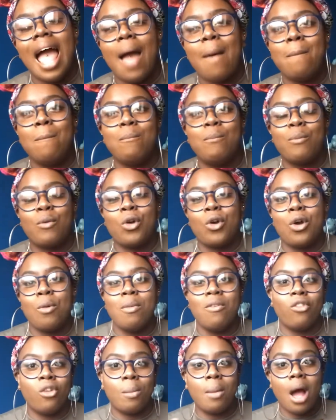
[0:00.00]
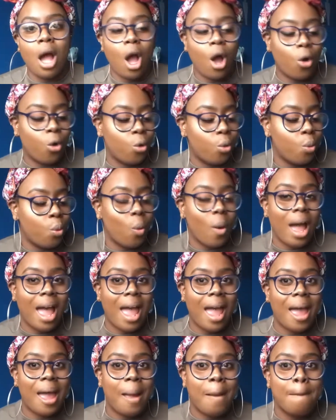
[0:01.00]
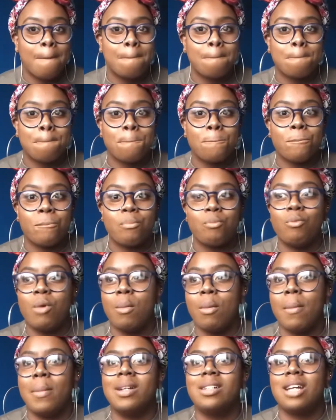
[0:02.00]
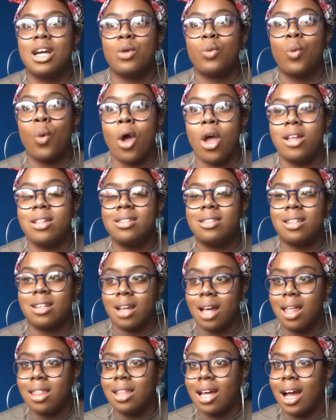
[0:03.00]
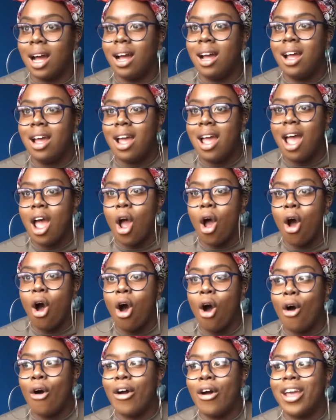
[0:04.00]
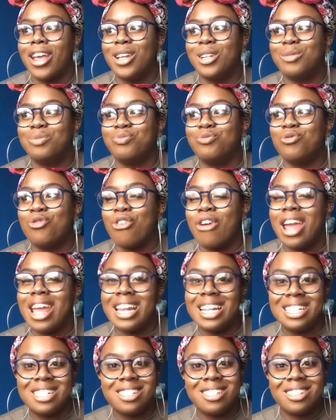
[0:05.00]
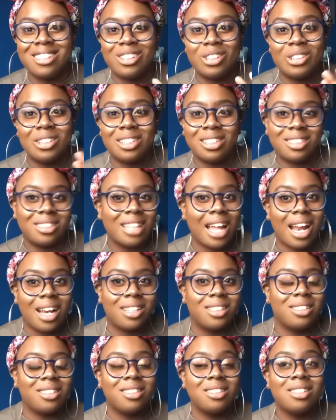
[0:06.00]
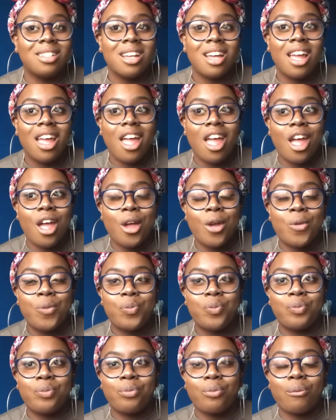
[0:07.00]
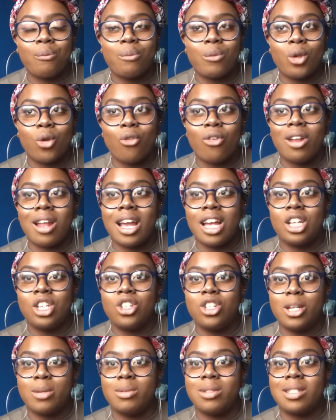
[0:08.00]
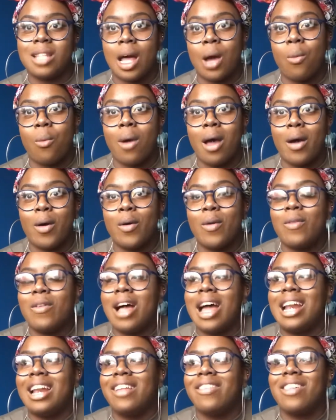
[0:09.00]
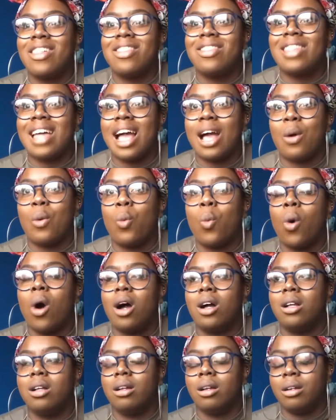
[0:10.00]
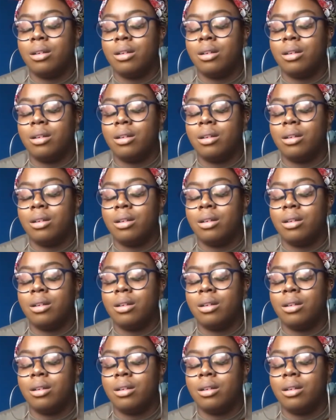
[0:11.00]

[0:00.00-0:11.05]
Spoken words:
And coming from a home where my mum and dad weren't together, I really didn't understand relationships that well, and I think that what